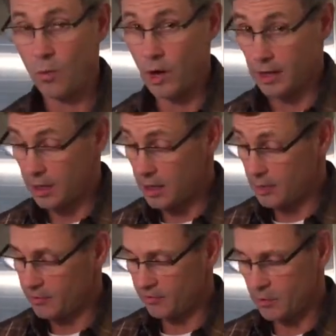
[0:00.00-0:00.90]
1
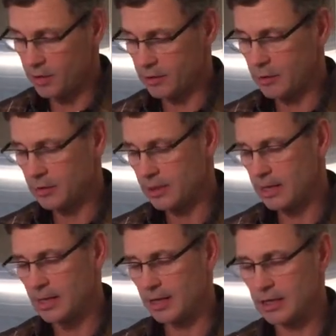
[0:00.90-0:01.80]
cup of water,
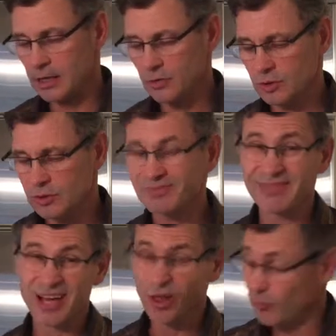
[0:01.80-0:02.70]
and I'm going to use
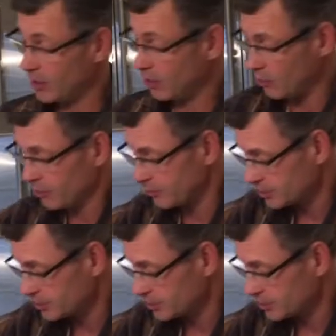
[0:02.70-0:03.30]
like 3/4.